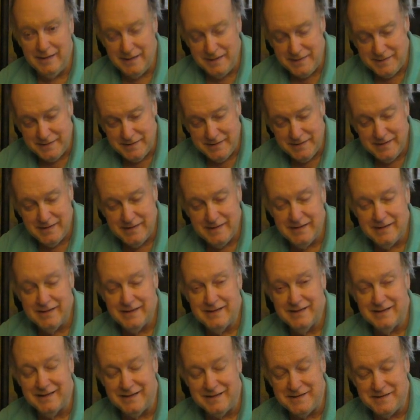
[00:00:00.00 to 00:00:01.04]
Yes.
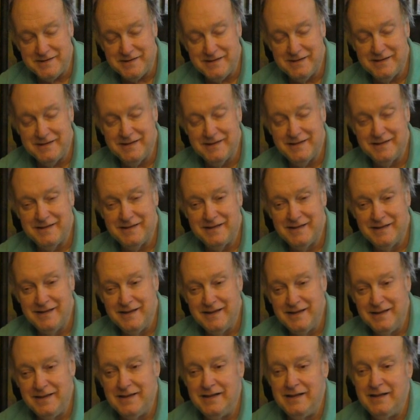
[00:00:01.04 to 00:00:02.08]
Yes.
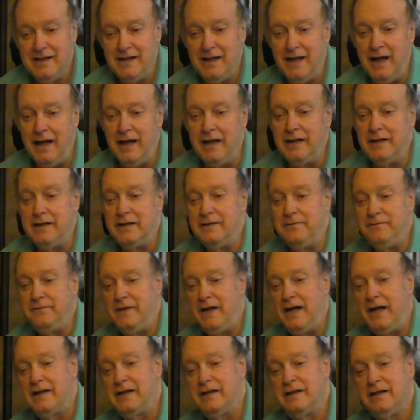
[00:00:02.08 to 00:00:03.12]
And in
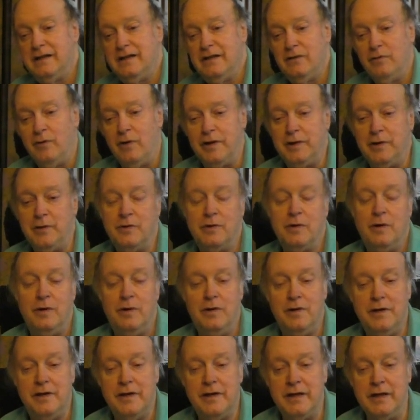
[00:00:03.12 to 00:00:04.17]
fact, what you
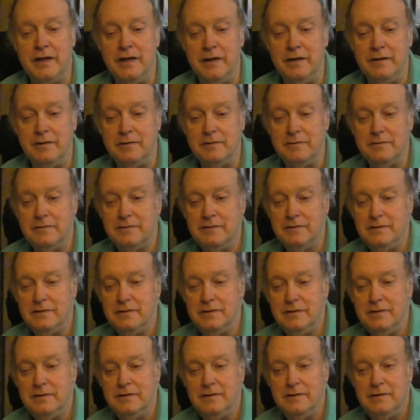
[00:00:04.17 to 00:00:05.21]
call the
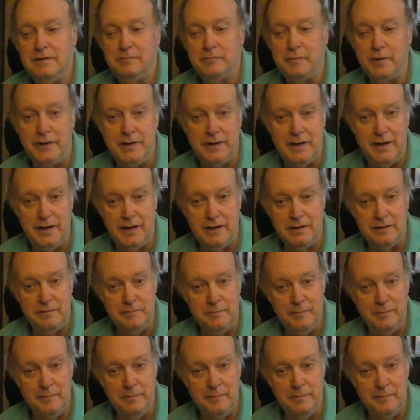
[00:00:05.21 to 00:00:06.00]
particulate